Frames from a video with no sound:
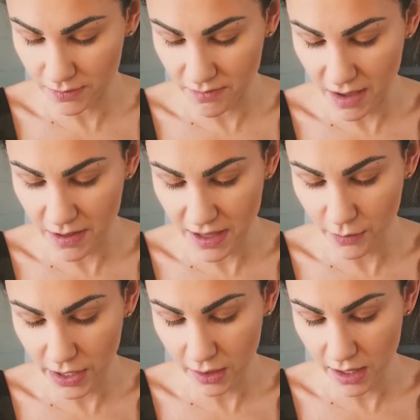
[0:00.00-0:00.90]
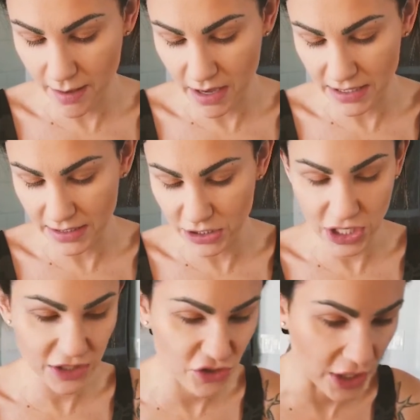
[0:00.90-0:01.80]
Maybe they will. I made a
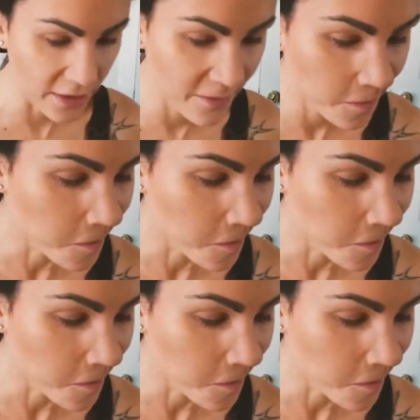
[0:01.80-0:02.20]
suggestion.